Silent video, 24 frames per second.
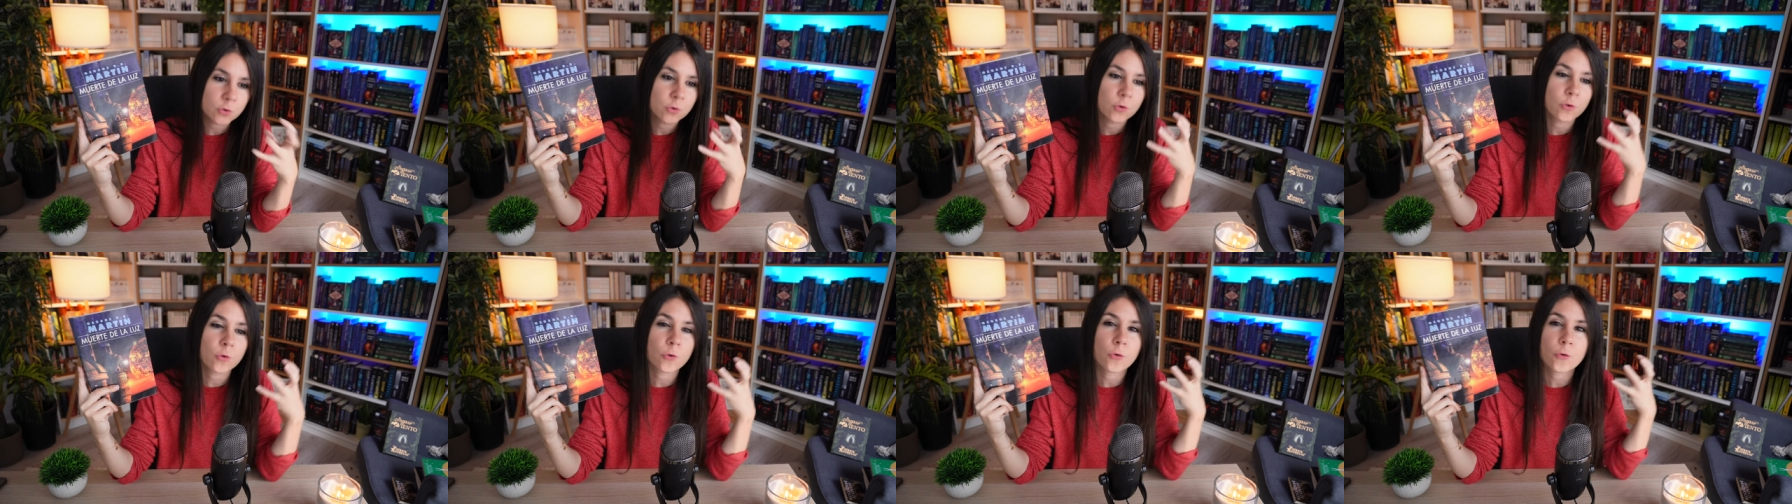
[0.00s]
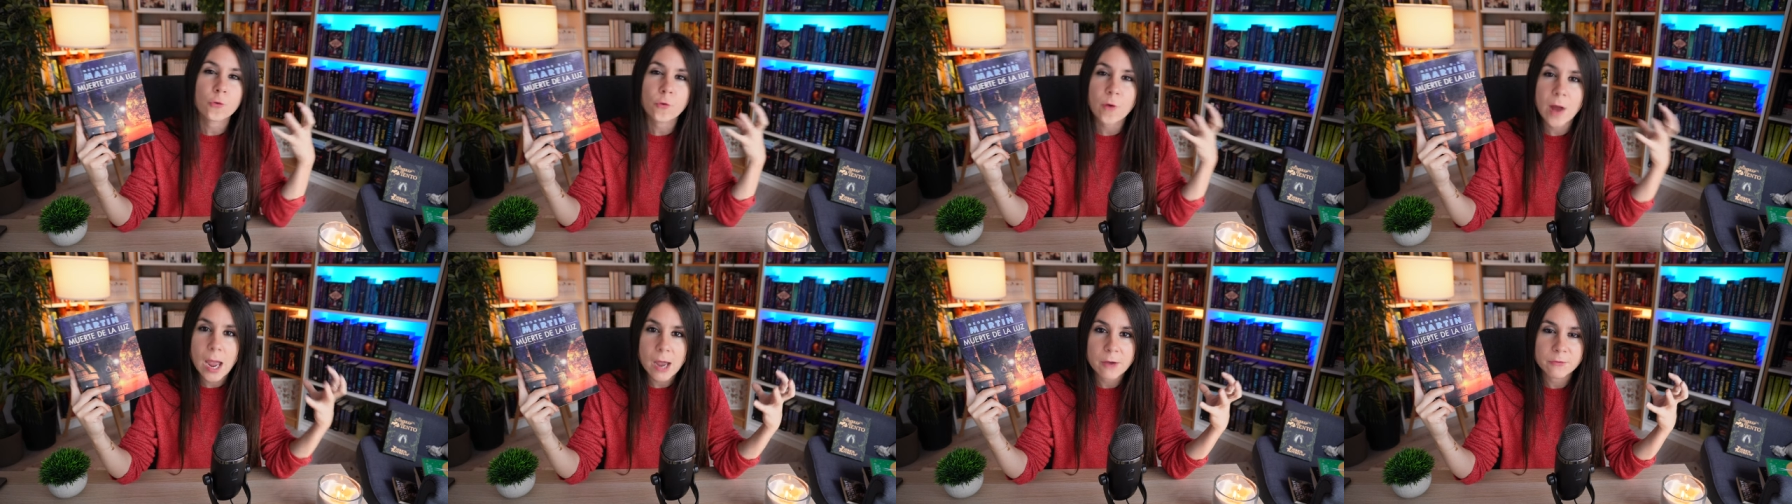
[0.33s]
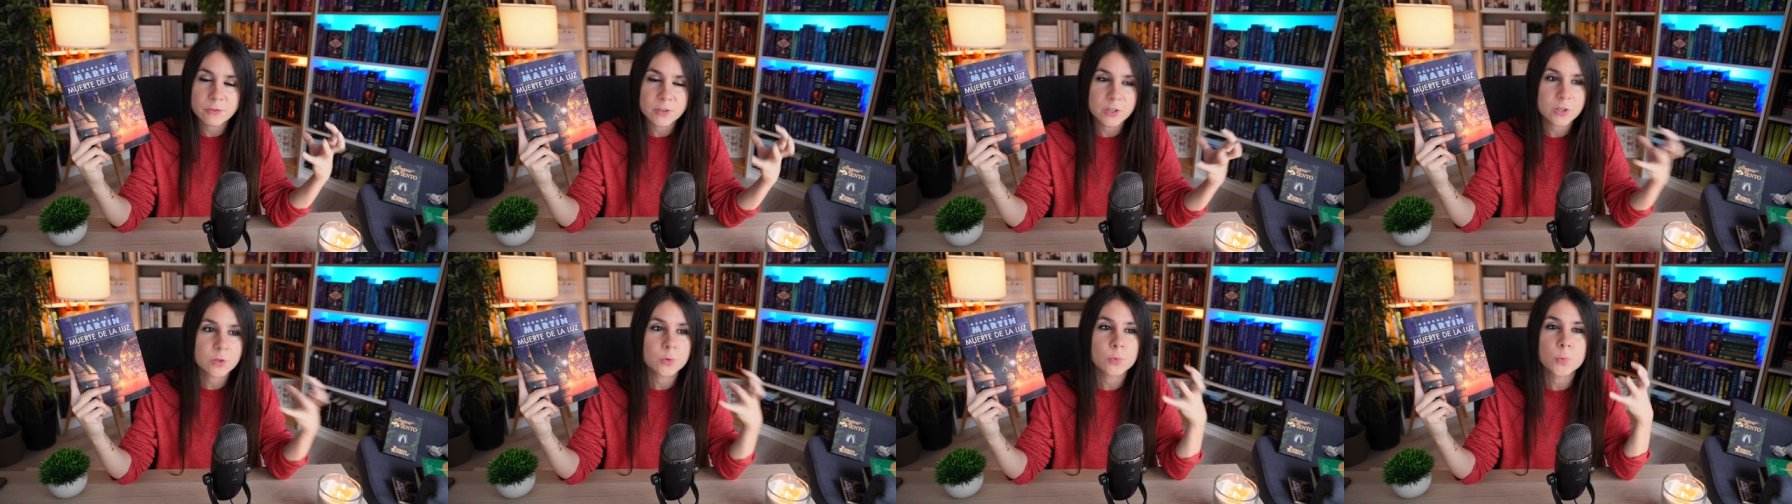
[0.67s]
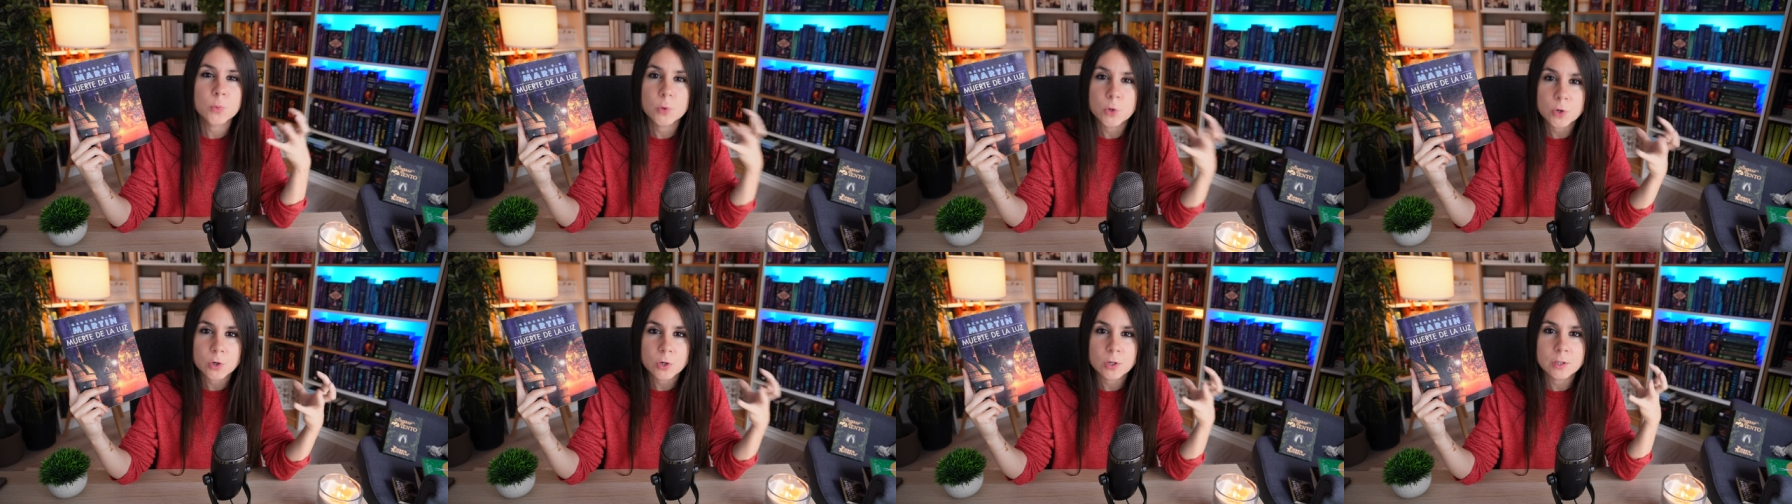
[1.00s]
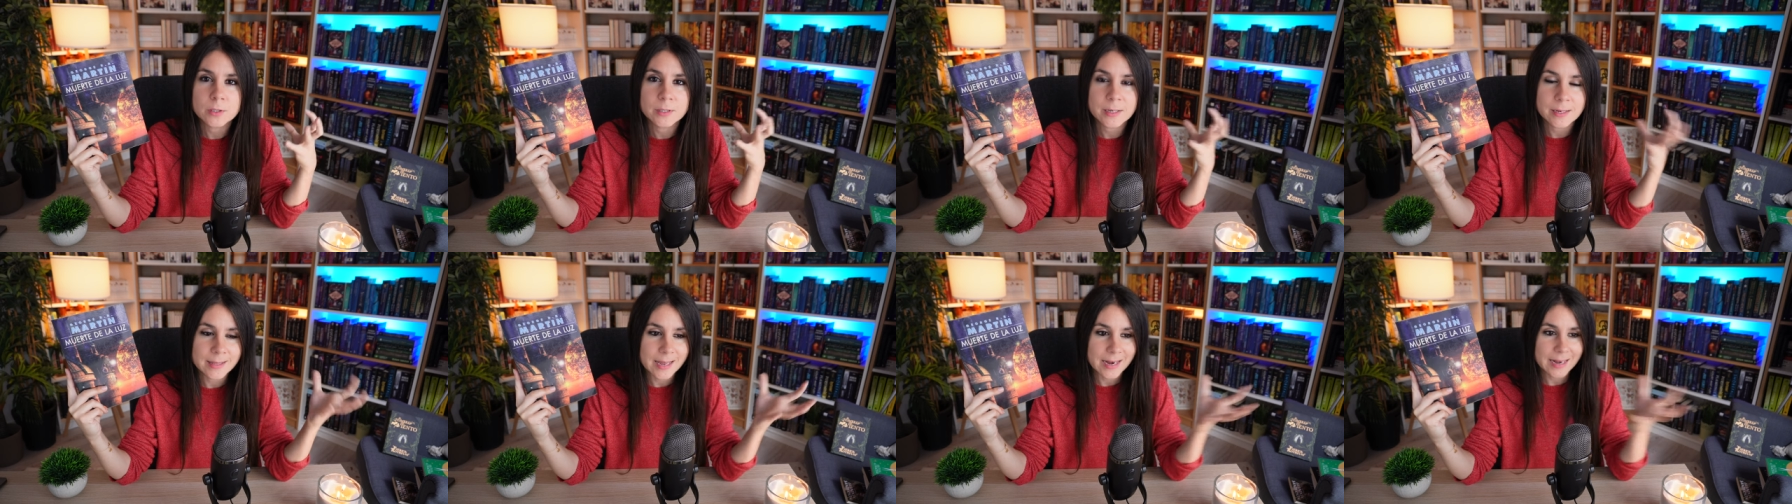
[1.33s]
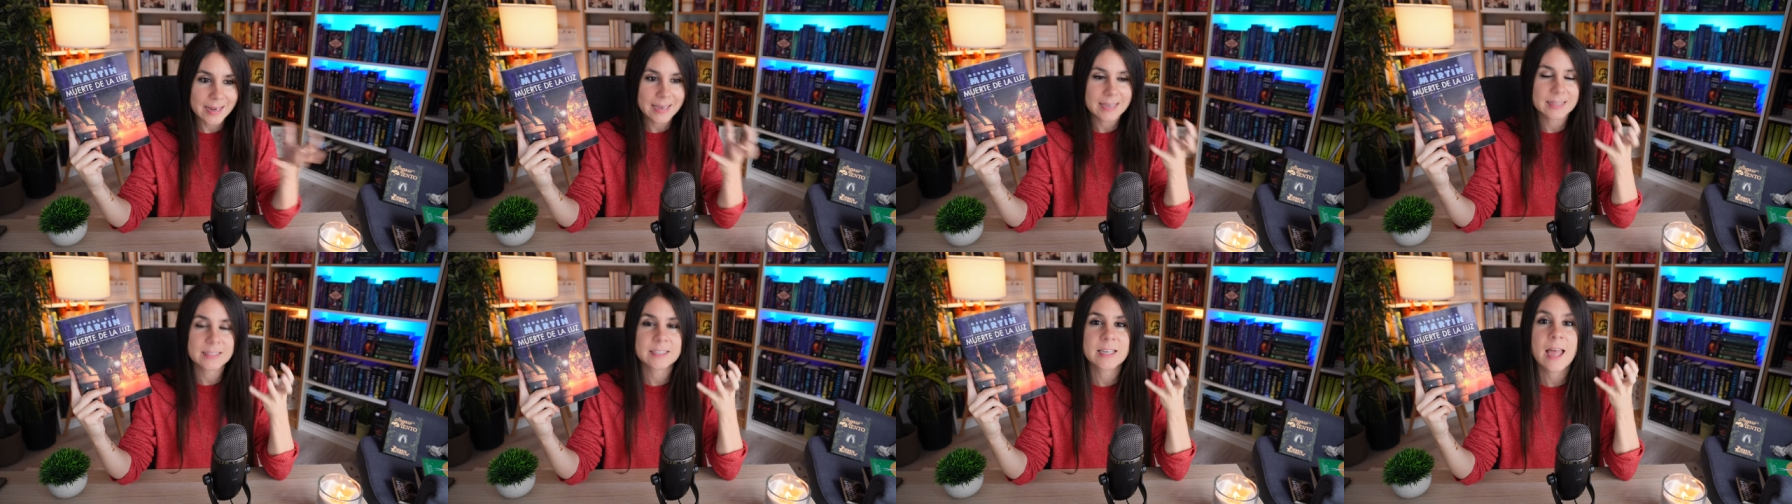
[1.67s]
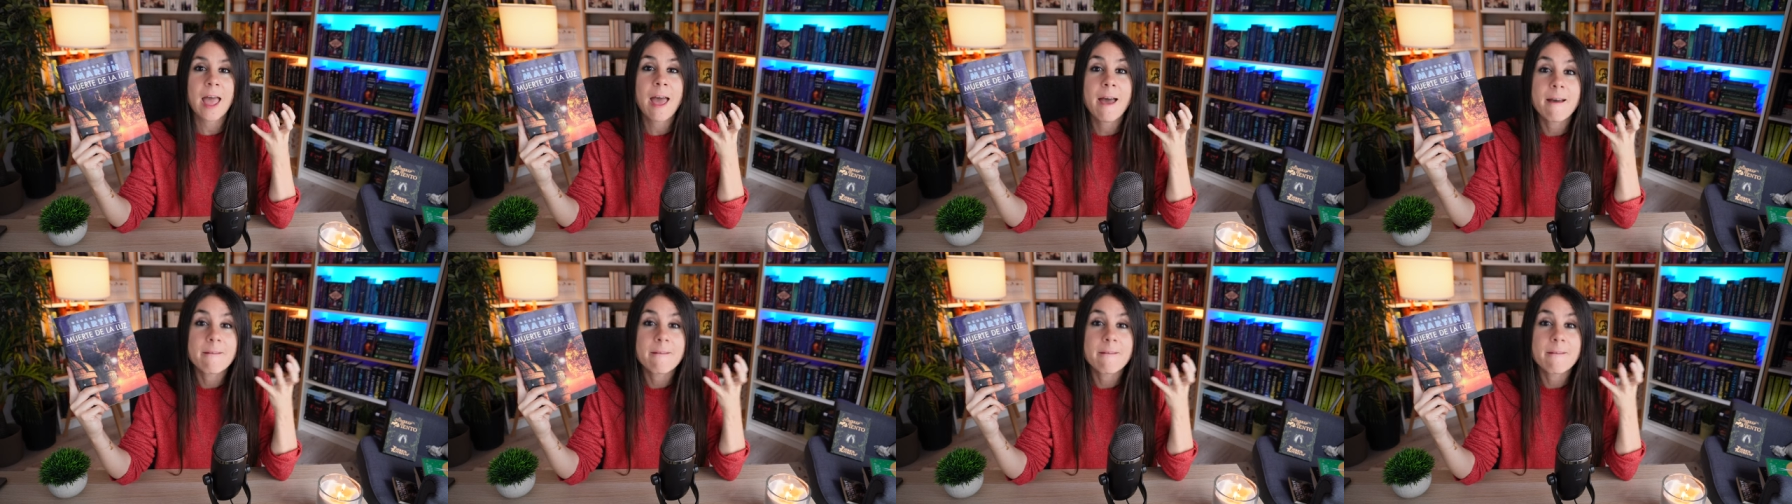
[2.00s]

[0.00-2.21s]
craft a world that it's